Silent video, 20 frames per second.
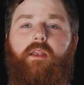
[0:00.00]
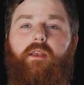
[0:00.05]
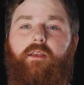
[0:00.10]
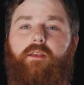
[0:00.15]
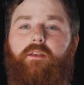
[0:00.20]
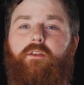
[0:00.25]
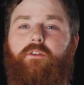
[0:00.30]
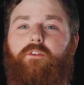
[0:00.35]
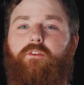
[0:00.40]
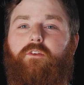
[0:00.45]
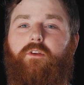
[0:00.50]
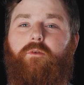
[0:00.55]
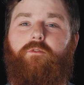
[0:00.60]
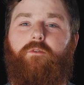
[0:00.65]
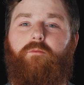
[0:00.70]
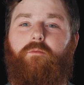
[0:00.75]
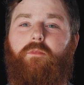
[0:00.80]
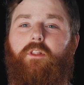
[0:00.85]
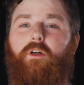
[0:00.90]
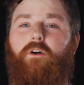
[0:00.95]
In the
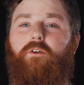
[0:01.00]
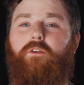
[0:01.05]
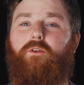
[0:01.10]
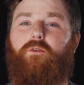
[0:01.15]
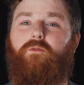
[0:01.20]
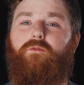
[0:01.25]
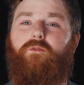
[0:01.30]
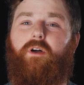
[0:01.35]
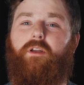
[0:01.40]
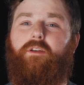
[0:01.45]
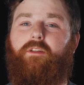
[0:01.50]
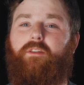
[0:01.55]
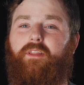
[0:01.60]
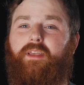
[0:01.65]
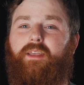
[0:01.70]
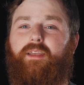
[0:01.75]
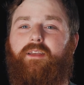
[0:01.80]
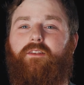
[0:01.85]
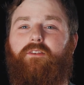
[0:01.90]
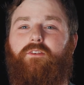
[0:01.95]
description below, you'll find a
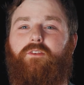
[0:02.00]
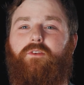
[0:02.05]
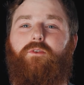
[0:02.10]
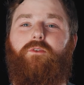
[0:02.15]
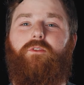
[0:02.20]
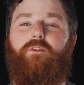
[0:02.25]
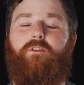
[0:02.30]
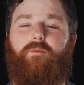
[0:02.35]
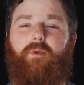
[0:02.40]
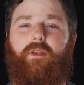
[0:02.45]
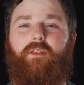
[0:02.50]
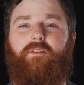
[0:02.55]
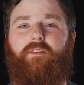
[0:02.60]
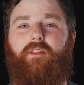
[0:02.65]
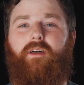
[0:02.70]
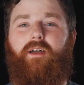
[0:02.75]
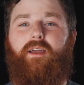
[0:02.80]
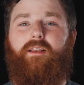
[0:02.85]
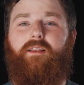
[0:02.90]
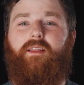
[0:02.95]
link to the Space
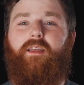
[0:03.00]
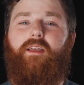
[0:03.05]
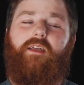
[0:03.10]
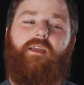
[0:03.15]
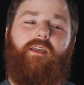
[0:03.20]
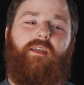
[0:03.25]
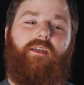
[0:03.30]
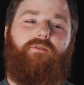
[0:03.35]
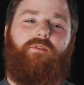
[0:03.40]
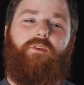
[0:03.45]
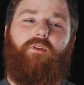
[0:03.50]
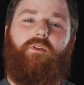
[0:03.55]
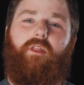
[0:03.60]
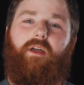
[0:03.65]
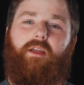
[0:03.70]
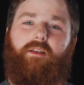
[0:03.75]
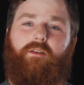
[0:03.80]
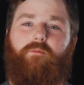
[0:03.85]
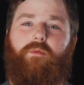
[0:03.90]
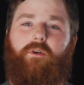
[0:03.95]
Light if you'd
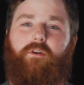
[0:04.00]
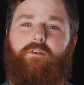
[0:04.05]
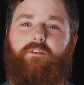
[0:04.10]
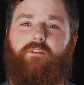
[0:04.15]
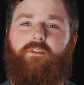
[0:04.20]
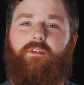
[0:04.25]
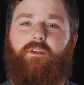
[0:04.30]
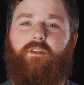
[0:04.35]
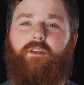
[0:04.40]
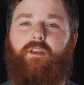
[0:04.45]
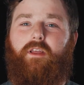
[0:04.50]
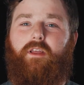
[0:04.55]
like to purchase it.